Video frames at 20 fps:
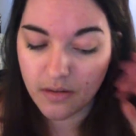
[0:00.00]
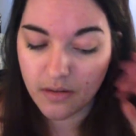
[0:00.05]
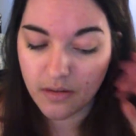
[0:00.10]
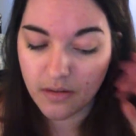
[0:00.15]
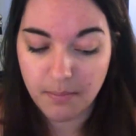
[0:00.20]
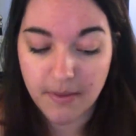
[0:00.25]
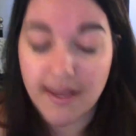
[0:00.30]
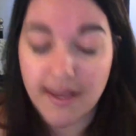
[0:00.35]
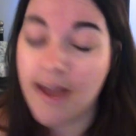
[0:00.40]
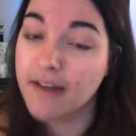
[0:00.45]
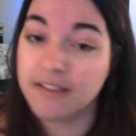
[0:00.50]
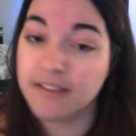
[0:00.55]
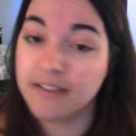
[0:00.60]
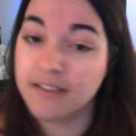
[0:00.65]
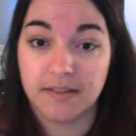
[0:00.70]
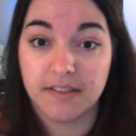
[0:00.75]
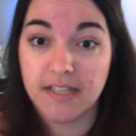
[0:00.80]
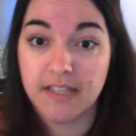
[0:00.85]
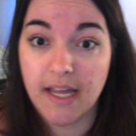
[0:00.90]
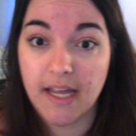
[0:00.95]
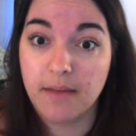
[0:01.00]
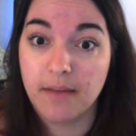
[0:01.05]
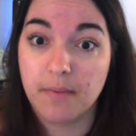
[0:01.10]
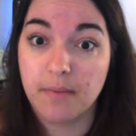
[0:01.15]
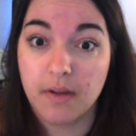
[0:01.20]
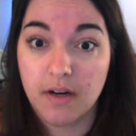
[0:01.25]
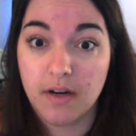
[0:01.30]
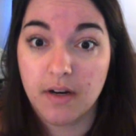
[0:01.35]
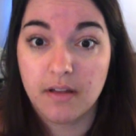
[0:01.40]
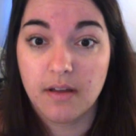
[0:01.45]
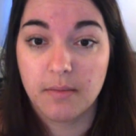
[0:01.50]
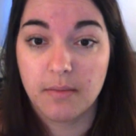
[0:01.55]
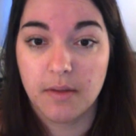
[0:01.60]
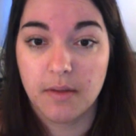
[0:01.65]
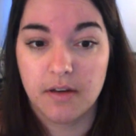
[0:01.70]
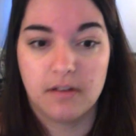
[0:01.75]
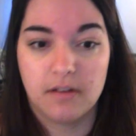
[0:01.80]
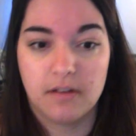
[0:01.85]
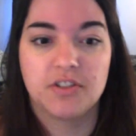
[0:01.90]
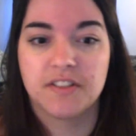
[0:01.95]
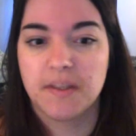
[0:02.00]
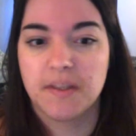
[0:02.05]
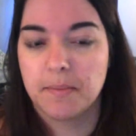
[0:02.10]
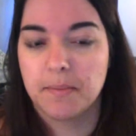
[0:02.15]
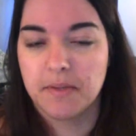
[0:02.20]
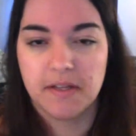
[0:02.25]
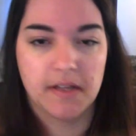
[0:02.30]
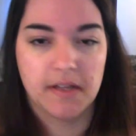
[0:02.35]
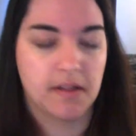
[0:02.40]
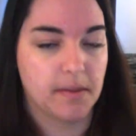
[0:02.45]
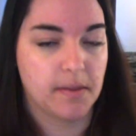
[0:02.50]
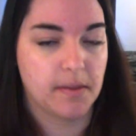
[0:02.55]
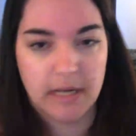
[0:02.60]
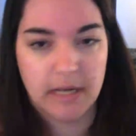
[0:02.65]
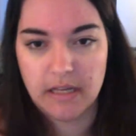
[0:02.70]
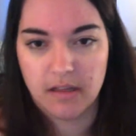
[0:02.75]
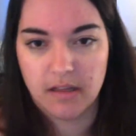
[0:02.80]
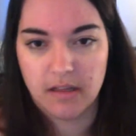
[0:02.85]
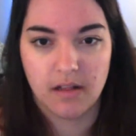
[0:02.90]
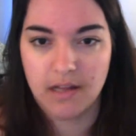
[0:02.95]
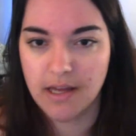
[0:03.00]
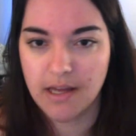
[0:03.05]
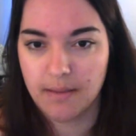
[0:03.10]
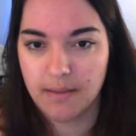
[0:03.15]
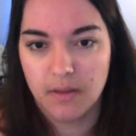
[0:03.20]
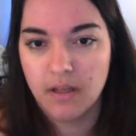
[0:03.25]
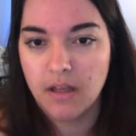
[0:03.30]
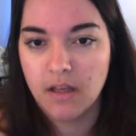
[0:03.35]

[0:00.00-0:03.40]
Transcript: But yeah, as I was saying, I'm gonna just completely eliminate the Collab